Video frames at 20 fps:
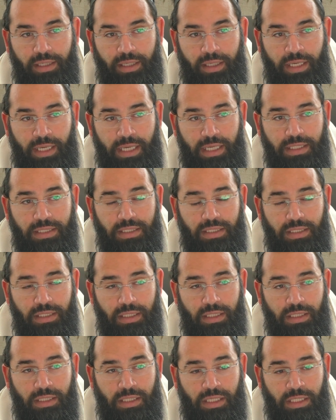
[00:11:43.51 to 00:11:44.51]
His
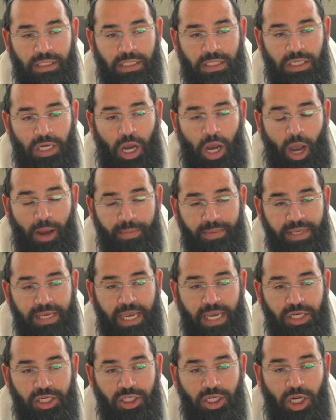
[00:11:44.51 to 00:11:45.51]
is an
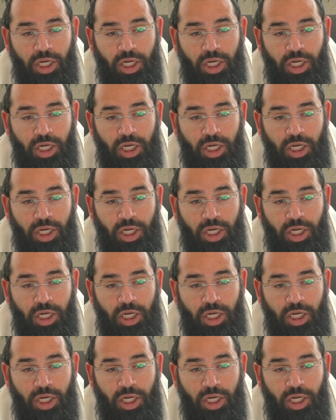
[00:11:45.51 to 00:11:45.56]
obligation